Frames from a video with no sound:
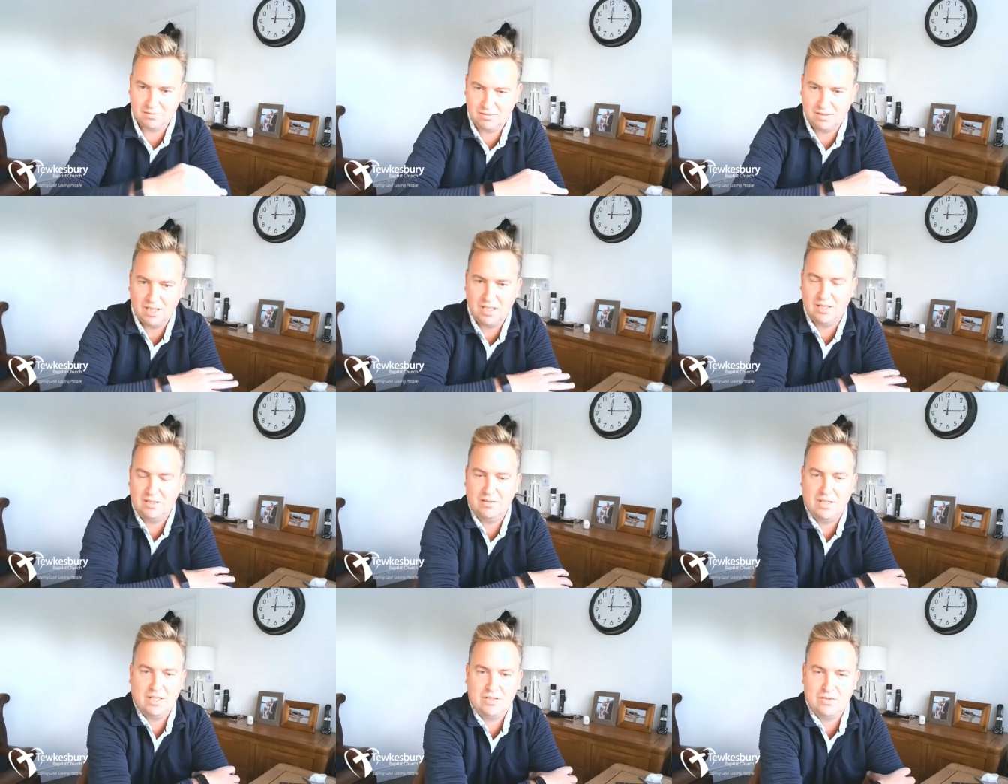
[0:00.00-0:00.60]

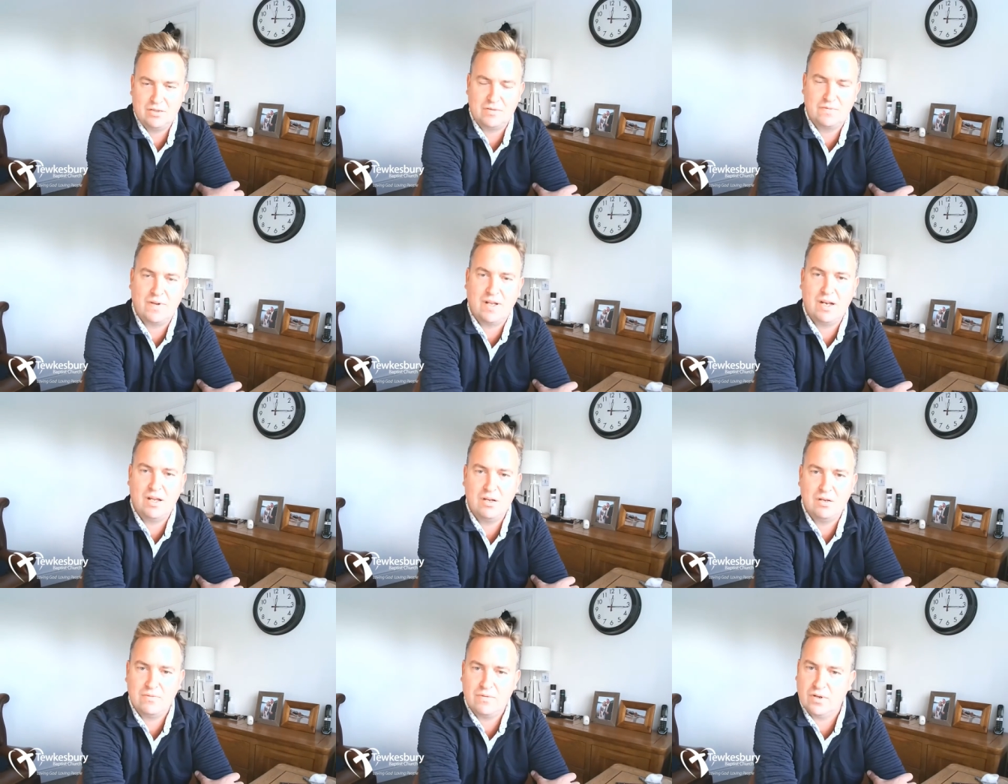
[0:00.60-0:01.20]
they, they just
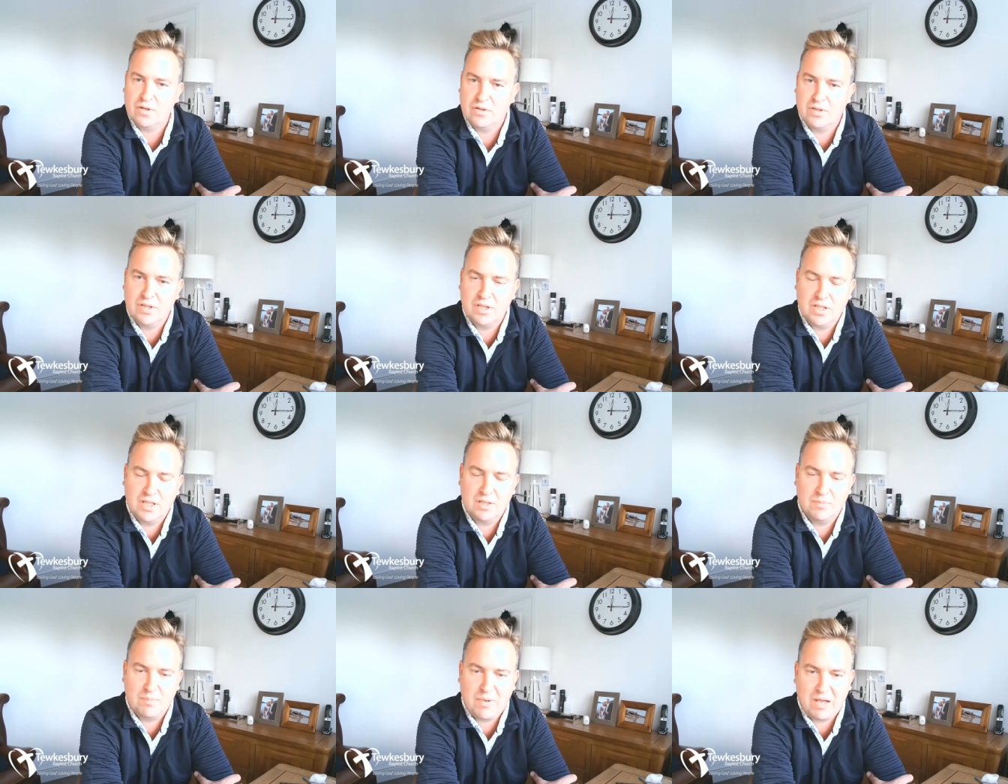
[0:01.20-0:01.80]
fell over and
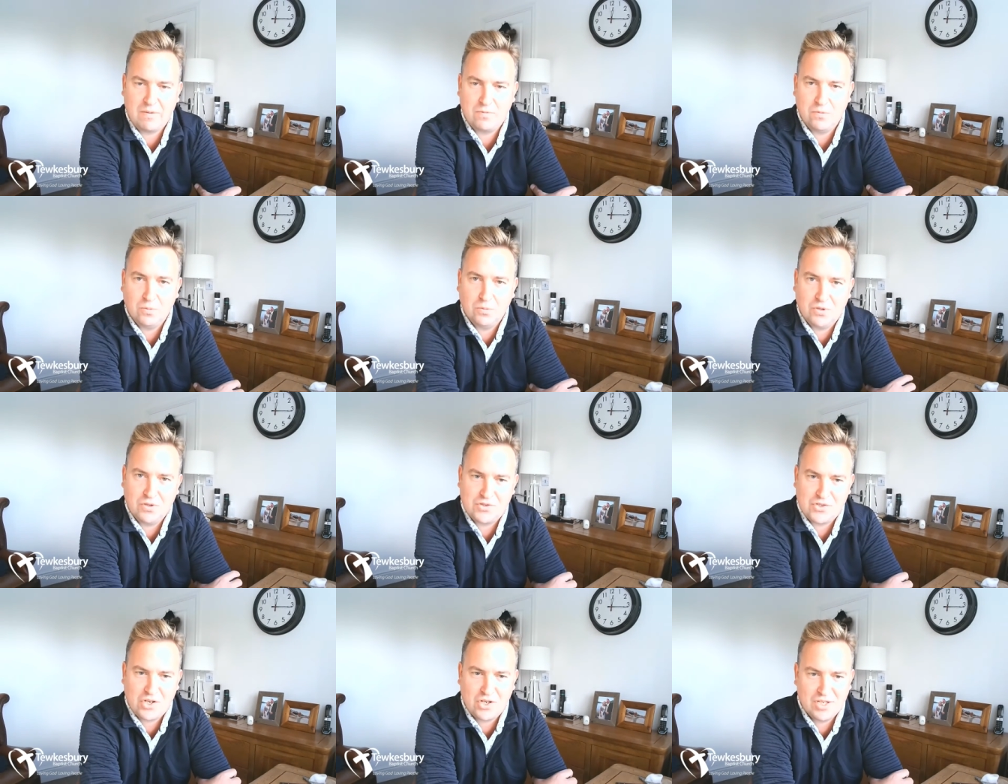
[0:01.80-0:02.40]
it baffled
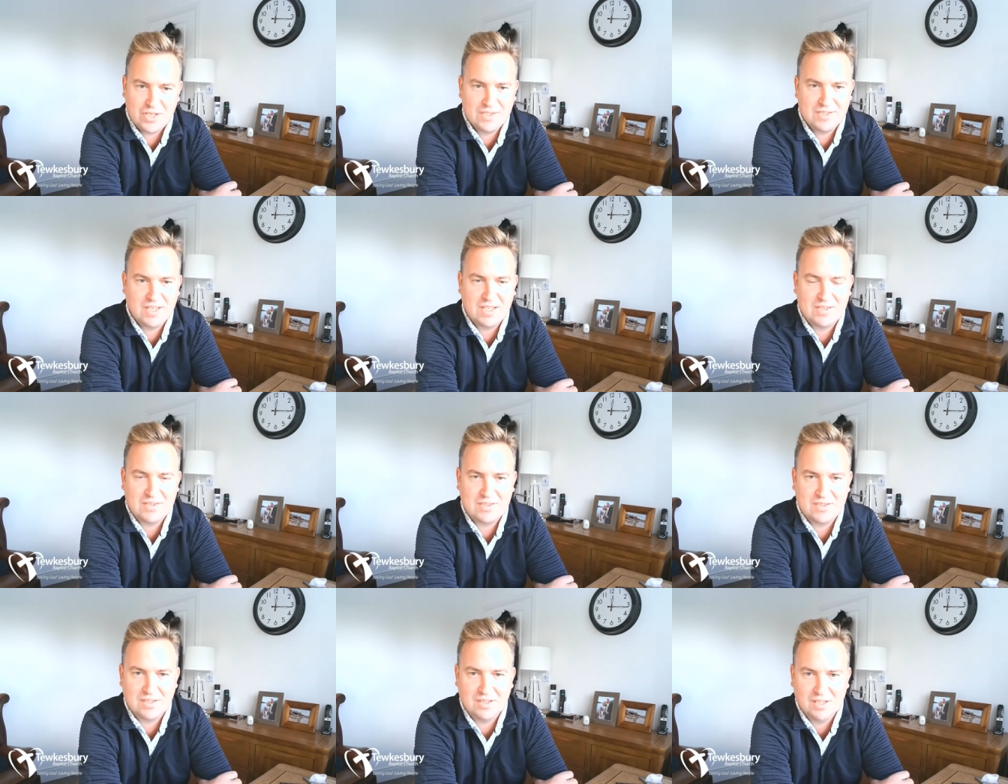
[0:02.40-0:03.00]
the
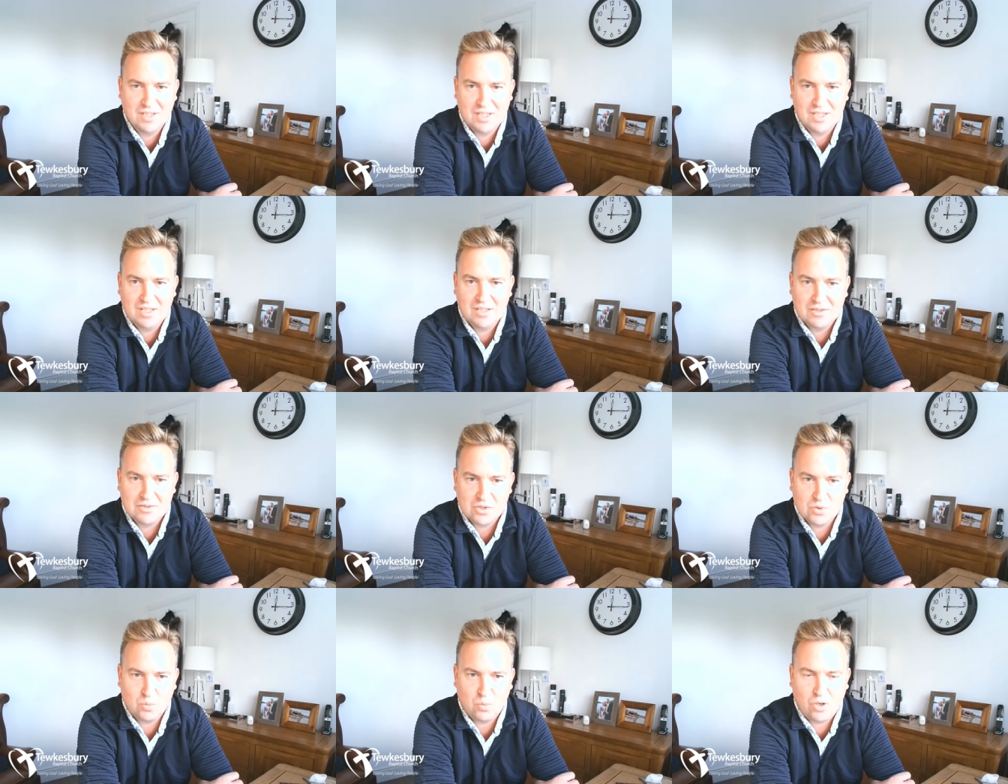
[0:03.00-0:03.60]
scientists to,
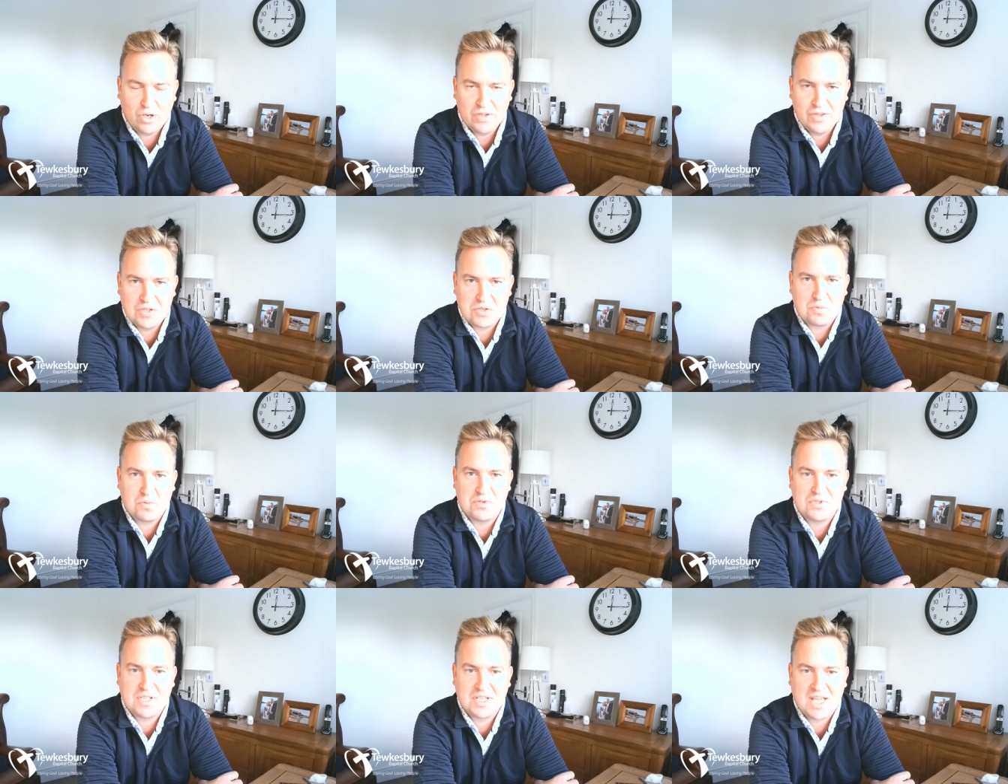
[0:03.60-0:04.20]
to why
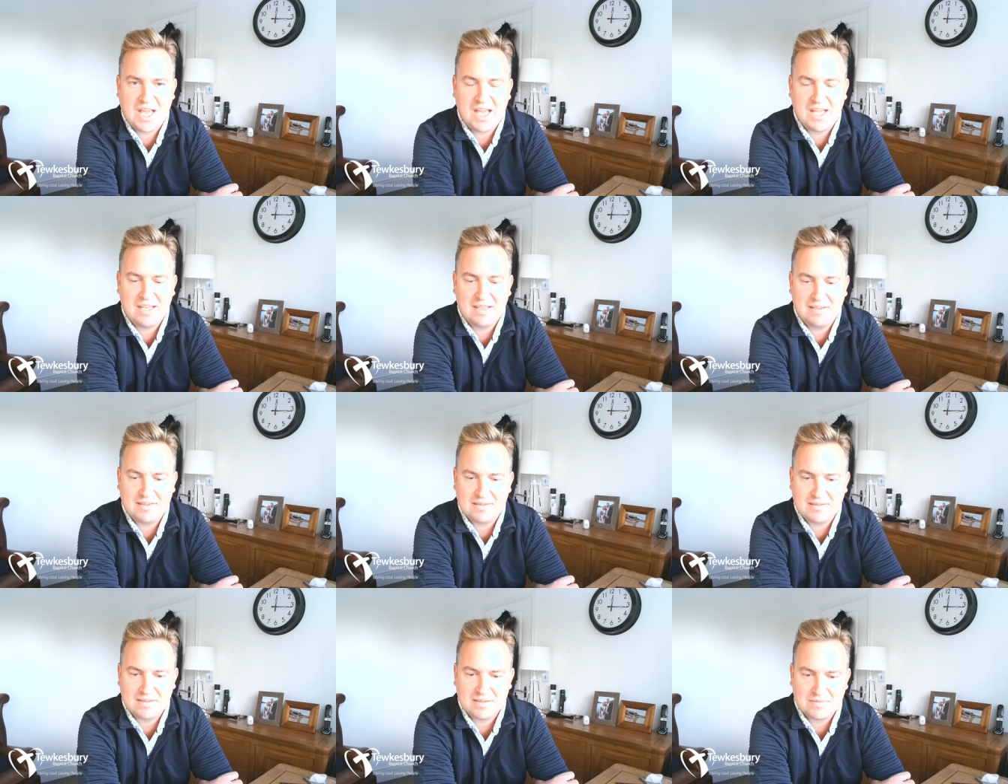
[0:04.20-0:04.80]
this was the
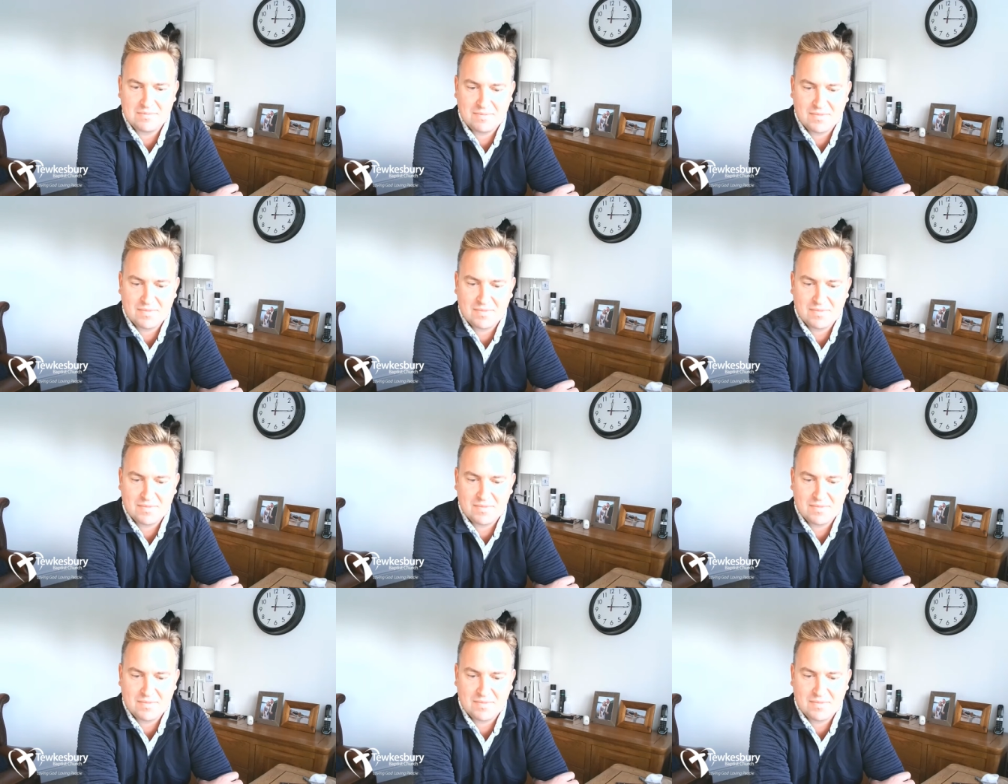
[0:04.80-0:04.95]
case.